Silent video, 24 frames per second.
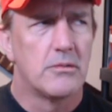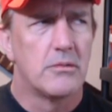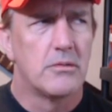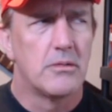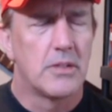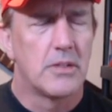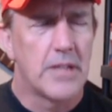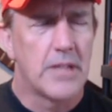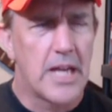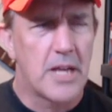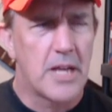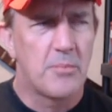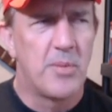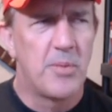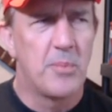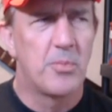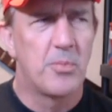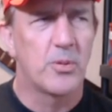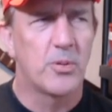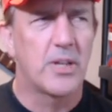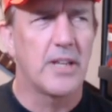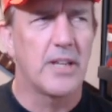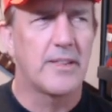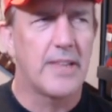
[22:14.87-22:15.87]
lot of
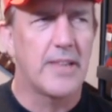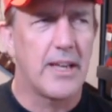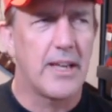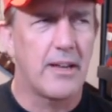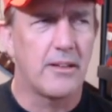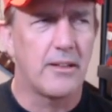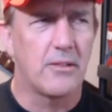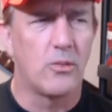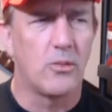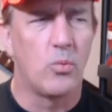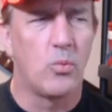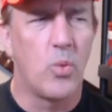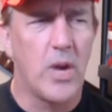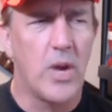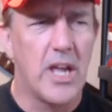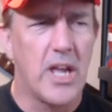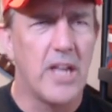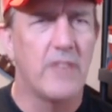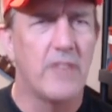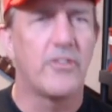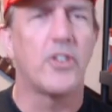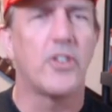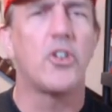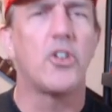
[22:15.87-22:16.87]
people get that
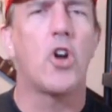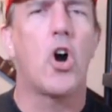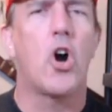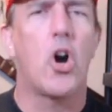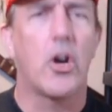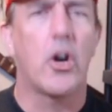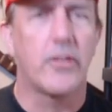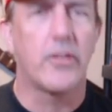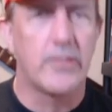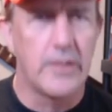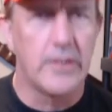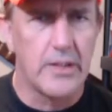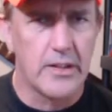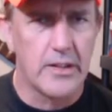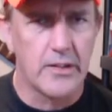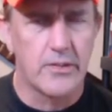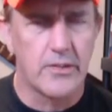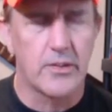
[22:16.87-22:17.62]
wave of nausea,